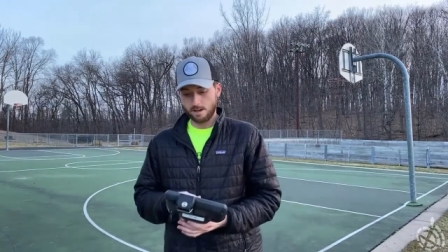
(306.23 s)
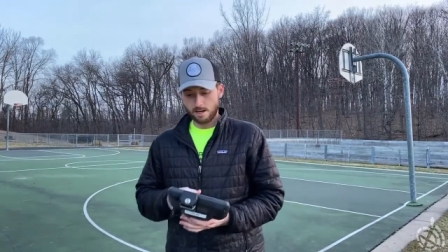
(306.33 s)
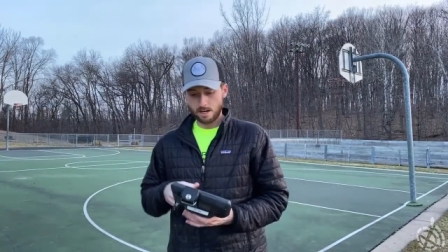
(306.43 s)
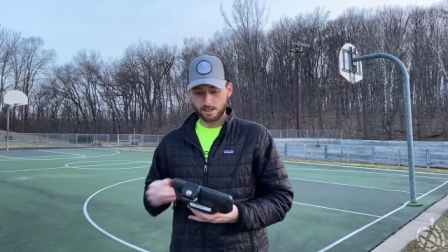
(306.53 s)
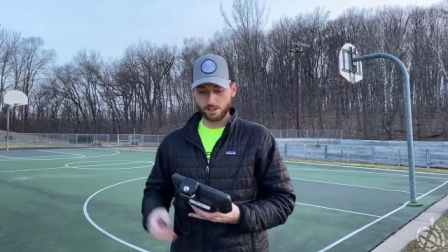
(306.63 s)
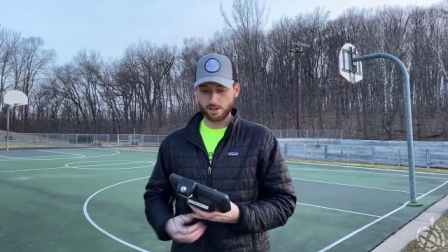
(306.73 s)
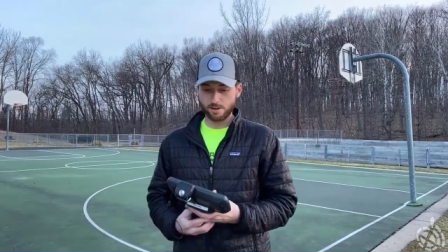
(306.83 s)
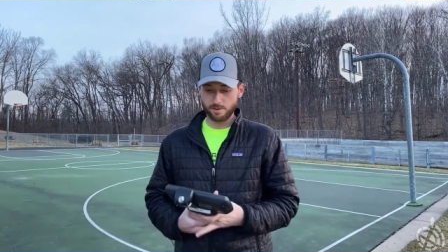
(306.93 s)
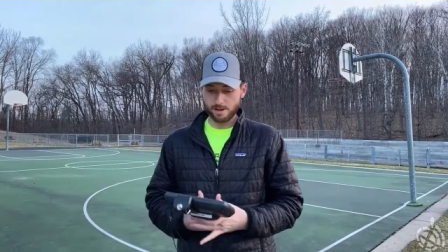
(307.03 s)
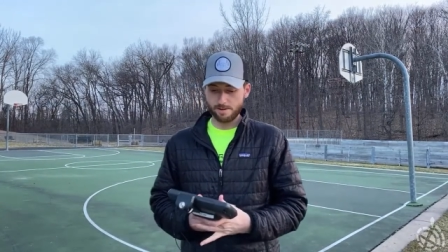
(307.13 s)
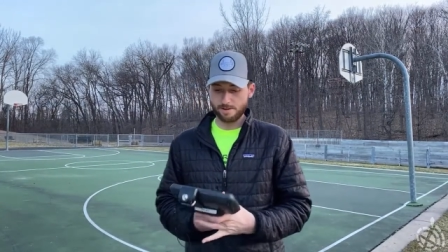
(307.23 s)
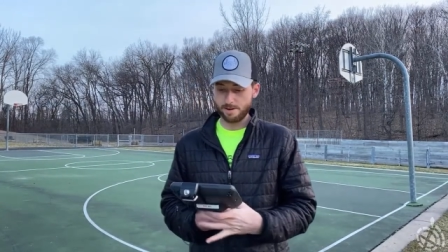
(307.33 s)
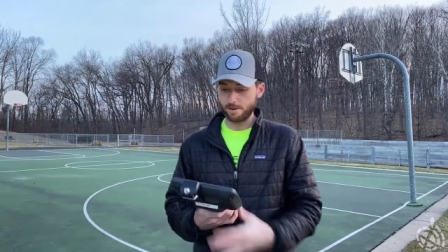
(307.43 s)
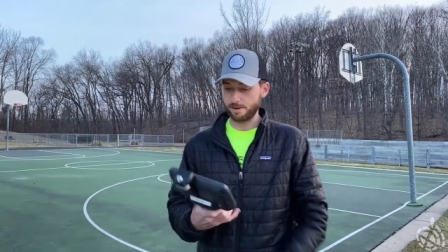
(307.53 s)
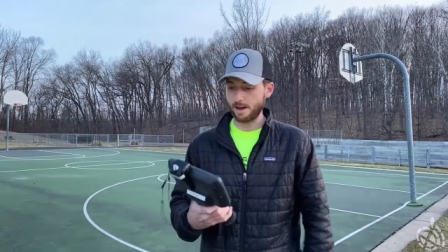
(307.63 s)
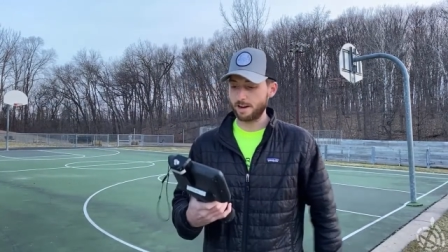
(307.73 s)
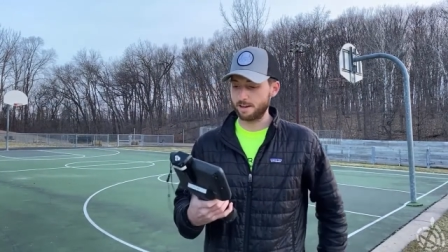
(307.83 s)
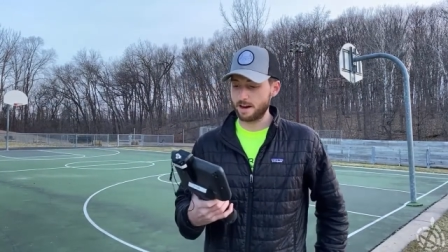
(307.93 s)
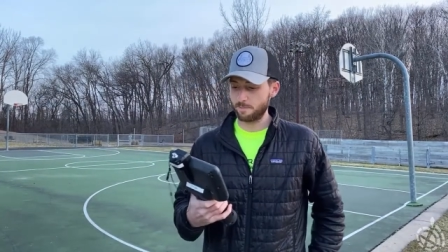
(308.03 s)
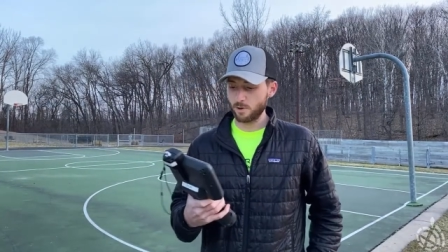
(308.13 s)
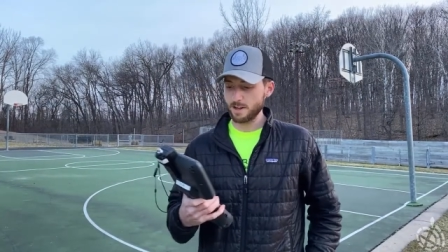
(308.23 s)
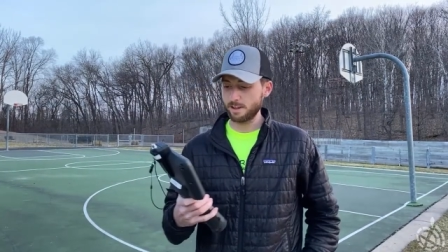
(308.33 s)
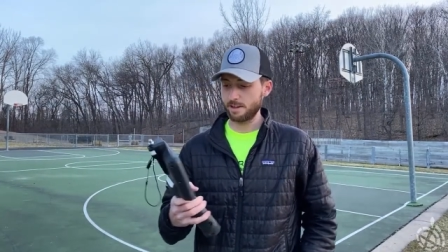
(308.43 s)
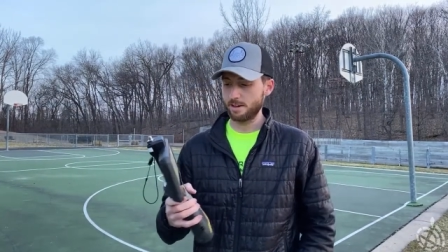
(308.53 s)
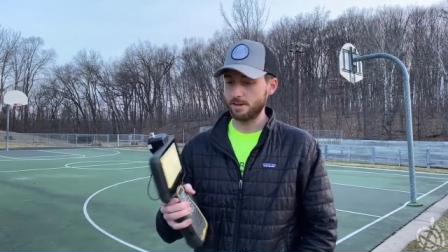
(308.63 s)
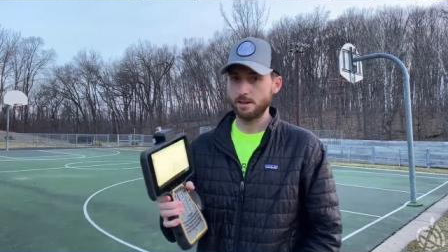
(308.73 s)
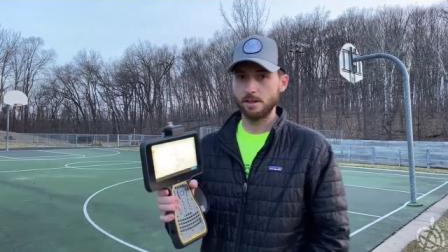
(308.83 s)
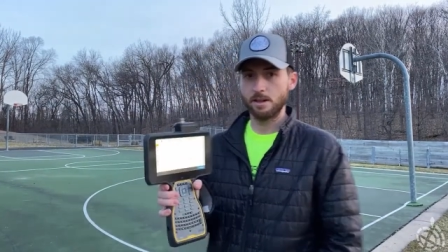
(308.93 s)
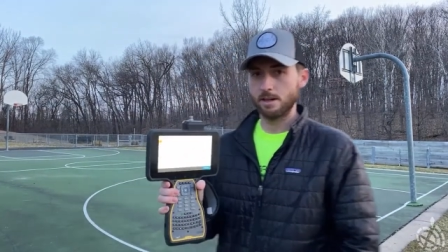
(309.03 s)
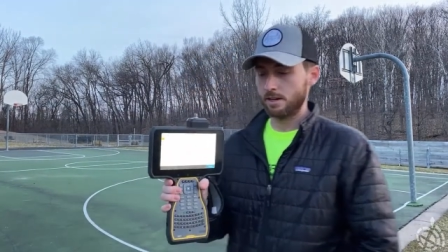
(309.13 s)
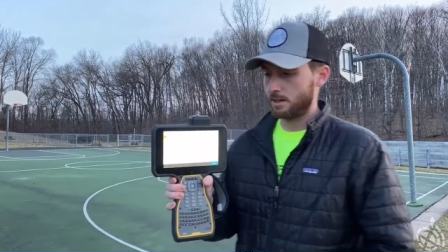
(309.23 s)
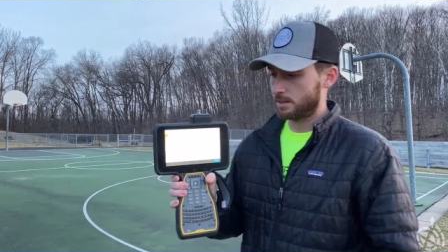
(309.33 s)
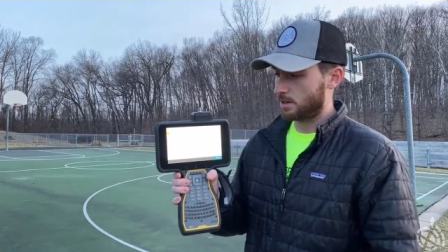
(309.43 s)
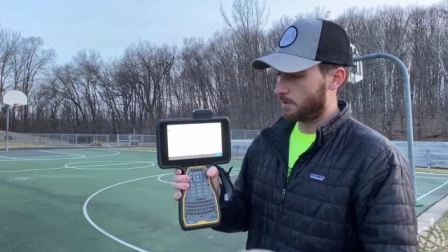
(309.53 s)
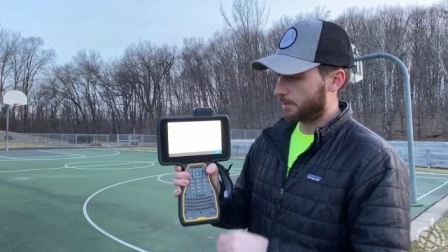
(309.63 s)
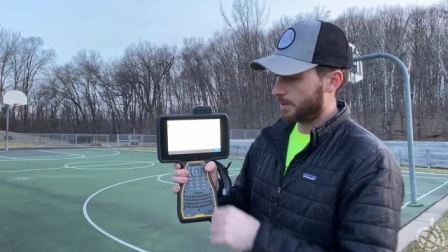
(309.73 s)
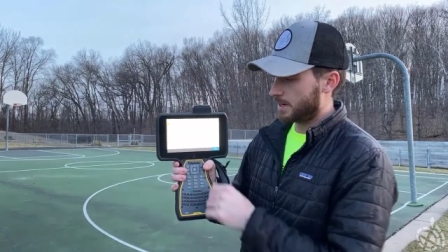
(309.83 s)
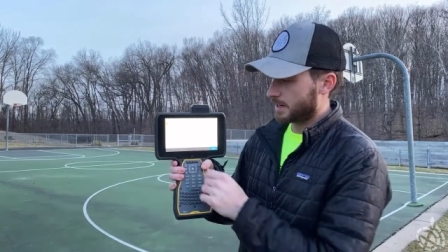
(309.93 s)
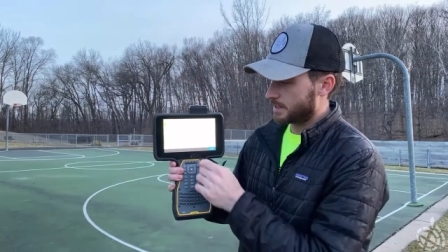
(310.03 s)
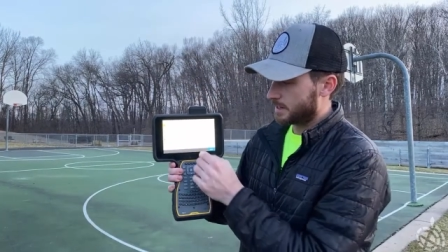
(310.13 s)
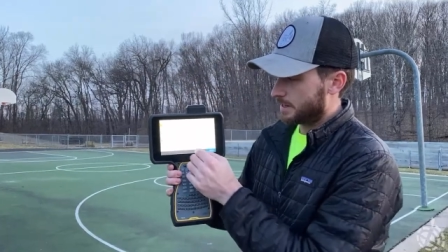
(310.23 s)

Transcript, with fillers: I'll show you what I ended up with. So hopefully you can see